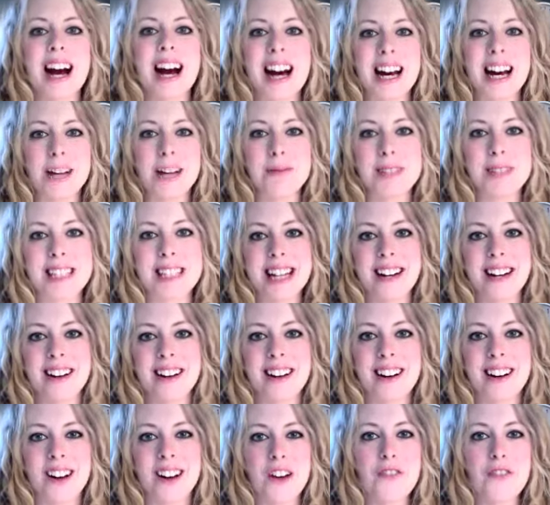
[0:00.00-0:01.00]
I'm
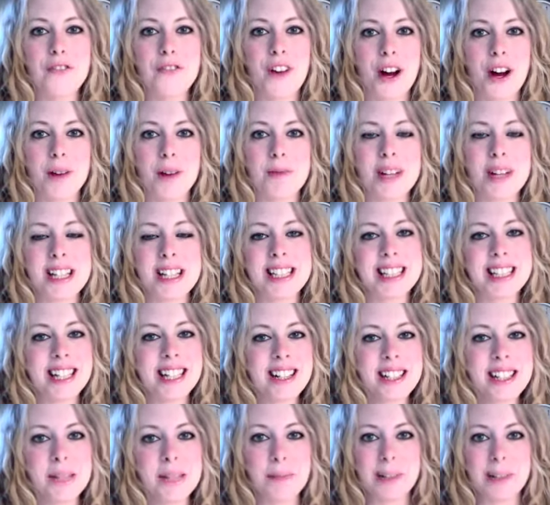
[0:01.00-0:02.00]
Sara from
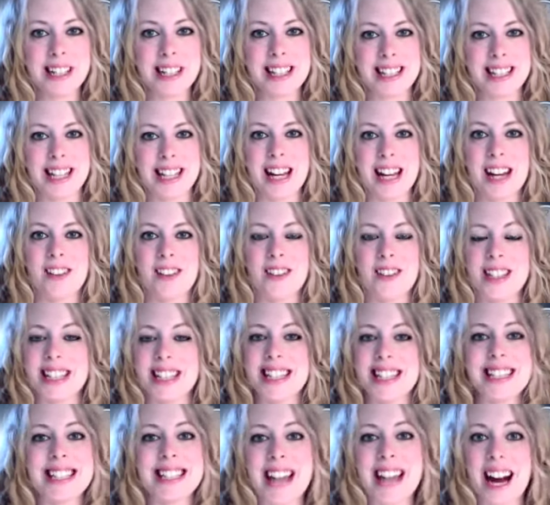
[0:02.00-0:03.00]

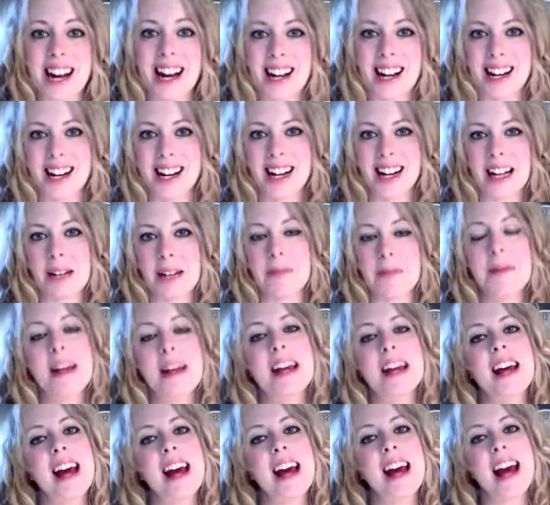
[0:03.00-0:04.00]
SarandipitySaves.com
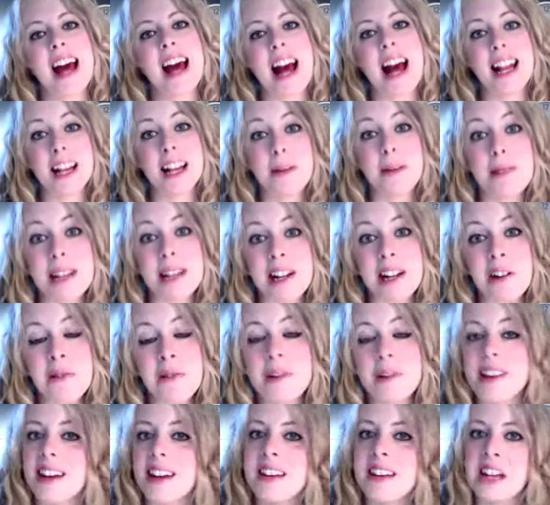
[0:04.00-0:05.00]
and I'm here with
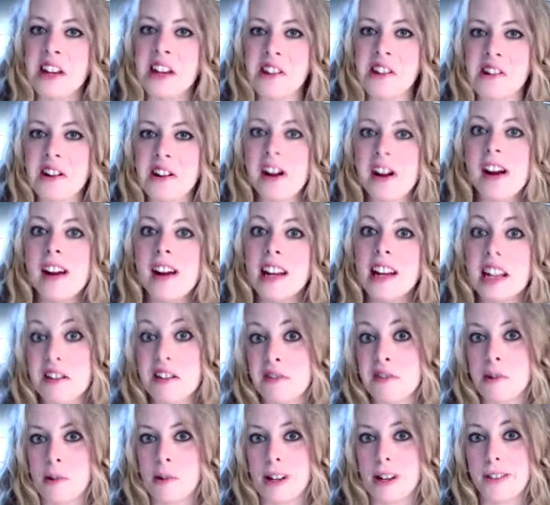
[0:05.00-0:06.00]
another
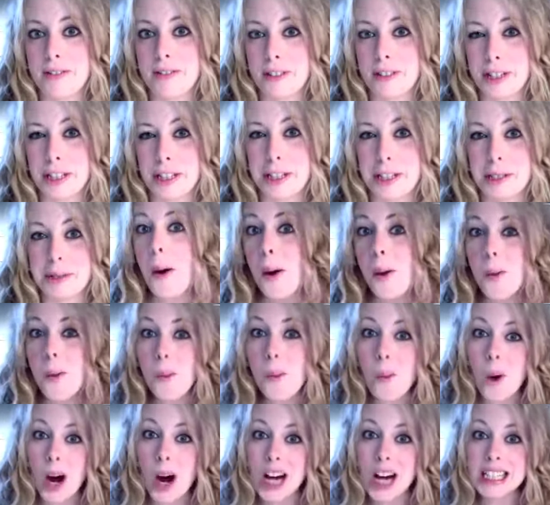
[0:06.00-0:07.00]
giveaway for you.
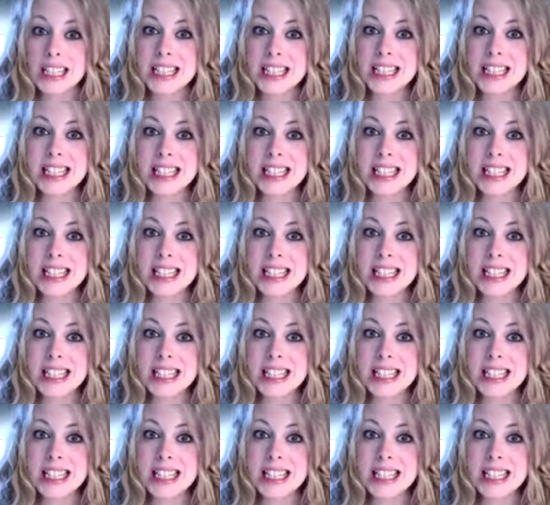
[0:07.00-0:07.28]
What?